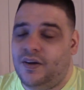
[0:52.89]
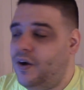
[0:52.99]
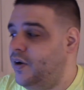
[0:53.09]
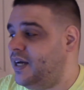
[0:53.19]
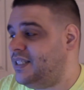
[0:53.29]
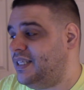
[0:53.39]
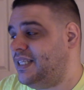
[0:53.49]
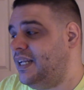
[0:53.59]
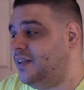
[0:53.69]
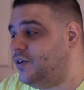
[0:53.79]
Ohio State's
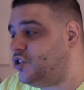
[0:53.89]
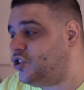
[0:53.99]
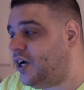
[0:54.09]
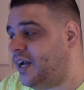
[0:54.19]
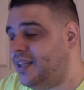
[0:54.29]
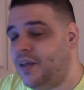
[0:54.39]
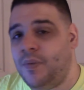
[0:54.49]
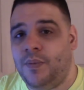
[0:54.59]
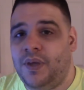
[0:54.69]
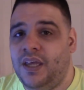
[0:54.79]
hitting their stride. They
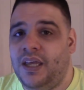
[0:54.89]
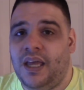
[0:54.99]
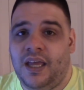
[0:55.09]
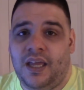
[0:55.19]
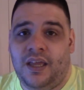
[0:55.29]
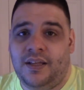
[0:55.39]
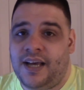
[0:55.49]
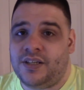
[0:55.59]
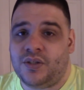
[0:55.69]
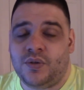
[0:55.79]
may be a
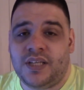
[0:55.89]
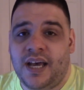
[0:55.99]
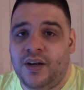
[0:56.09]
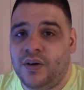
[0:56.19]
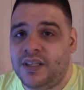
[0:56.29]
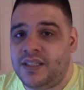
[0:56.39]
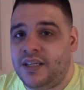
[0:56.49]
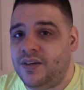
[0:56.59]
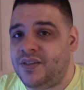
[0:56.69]
national title contender.